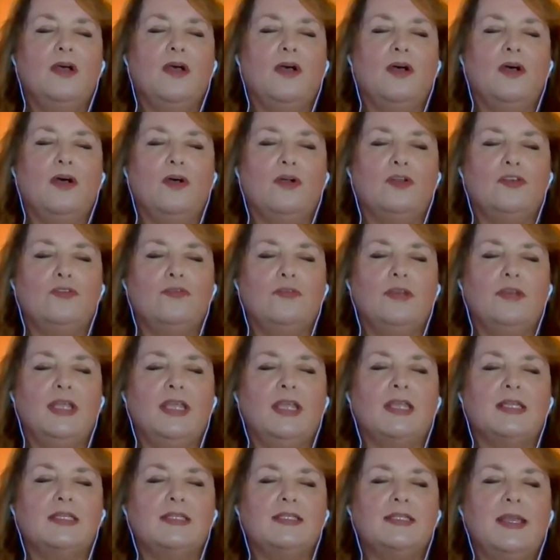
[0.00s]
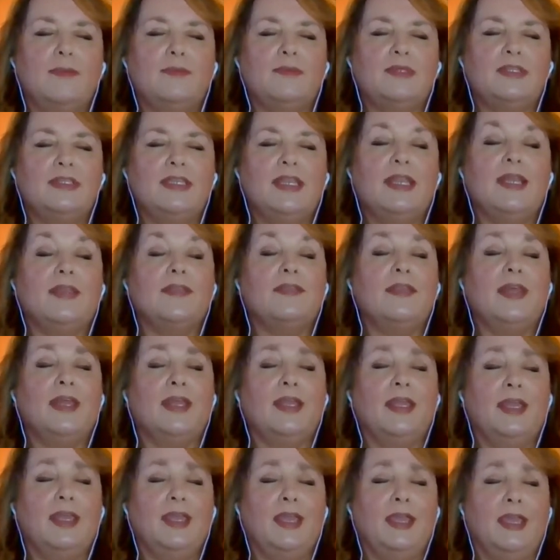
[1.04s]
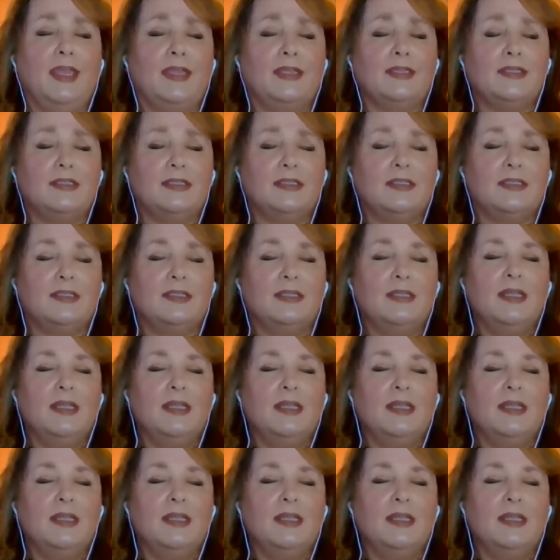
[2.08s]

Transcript: honouring, accepting, thanking it,